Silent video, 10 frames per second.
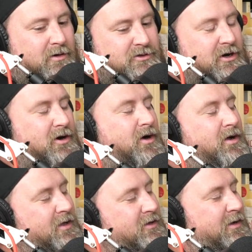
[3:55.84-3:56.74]
He was like,
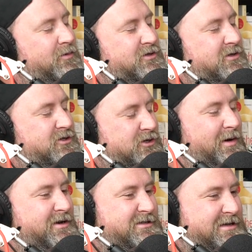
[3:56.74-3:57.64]
oh, he and was
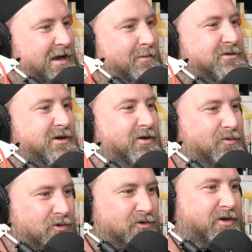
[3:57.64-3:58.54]
so understanding. was like, of
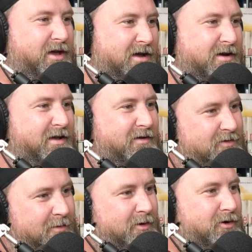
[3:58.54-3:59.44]
course you can't have
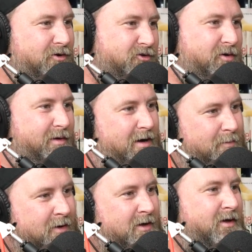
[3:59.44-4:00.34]
someone not show up.